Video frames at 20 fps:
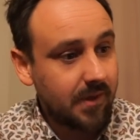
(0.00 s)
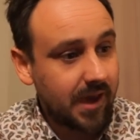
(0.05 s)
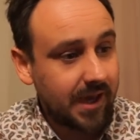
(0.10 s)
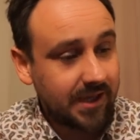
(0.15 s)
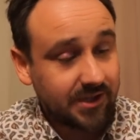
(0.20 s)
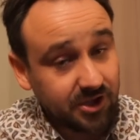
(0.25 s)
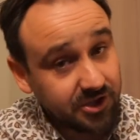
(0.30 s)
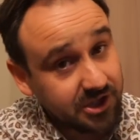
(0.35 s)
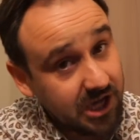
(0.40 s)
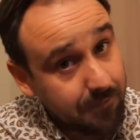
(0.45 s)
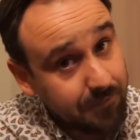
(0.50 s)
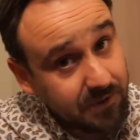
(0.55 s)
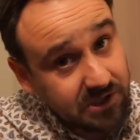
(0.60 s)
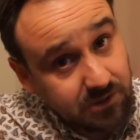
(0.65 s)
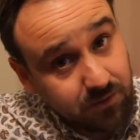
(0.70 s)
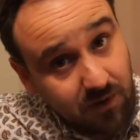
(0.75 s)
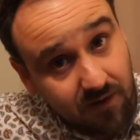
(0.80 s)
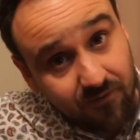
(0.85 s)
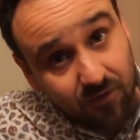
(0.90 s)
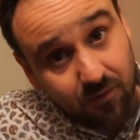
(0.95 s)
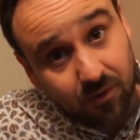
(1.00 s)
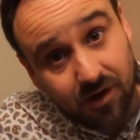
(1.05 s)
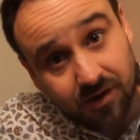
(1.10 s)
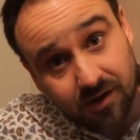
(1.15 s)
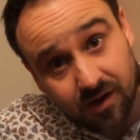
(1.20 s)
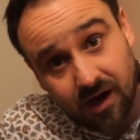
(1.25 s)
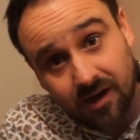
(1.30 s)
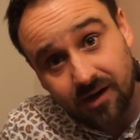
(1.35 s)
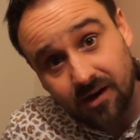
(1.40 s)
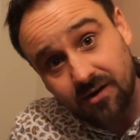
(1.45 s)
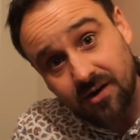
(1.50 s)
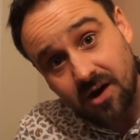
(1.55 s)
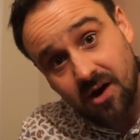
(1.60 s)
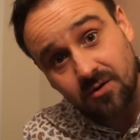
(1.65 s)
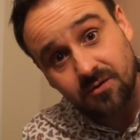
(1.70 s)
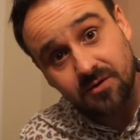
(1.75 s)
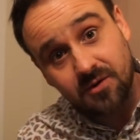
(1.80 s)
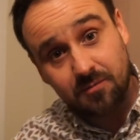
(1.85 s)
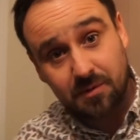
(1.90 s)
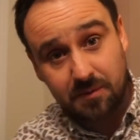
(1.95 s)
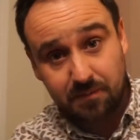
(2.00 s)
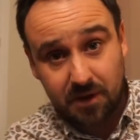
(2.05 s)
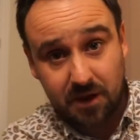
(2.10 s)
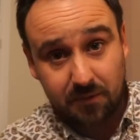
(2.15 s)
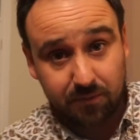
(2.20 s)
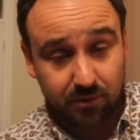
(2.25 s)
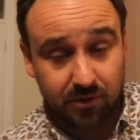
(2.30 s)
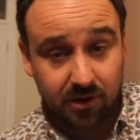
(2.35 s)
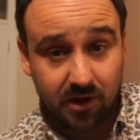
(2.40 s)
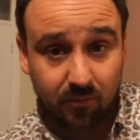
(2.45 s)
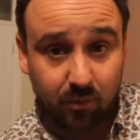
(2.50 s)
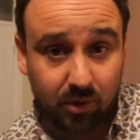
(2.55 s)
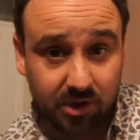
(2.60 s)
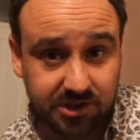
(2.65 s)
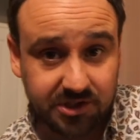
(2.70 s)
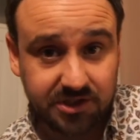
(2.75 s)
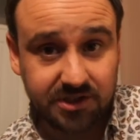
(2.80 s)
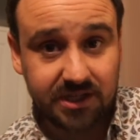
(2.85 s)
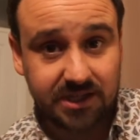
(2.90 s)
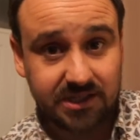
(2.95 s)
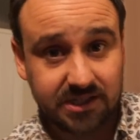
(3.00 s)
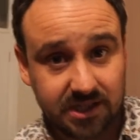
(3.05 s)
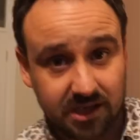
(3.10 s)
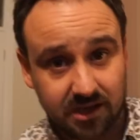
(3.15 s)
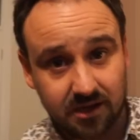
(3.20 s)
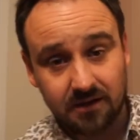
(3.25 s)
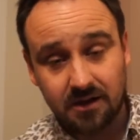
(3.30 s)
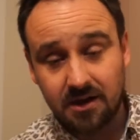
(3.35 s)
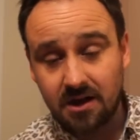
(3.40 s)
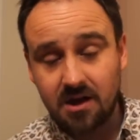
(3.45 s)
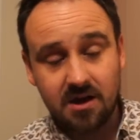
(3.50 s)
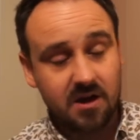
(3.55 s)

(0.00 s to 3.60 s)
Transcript: it does happen to everyone, and I know there'll be people that are watching this that